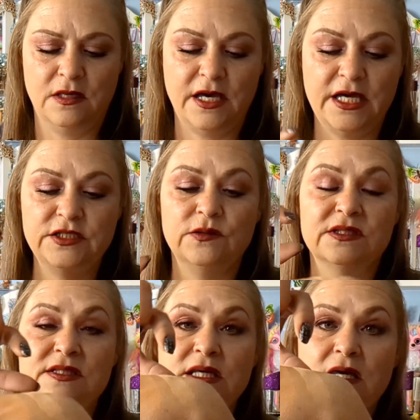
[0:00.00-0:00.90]
as you can
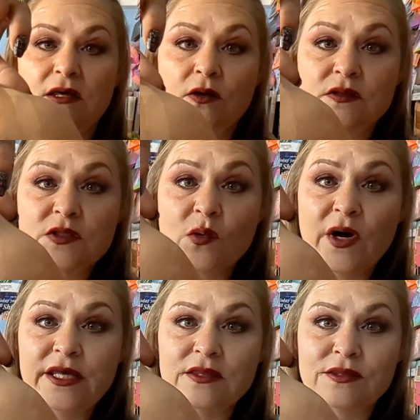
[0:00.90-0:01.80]
see, it's
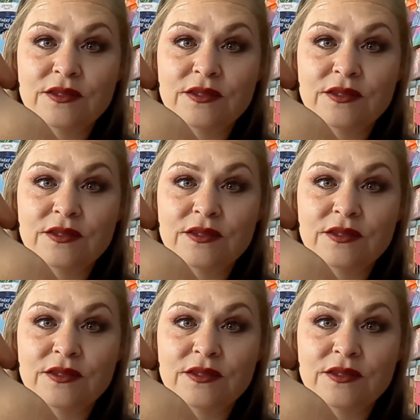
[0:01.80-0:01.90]
quite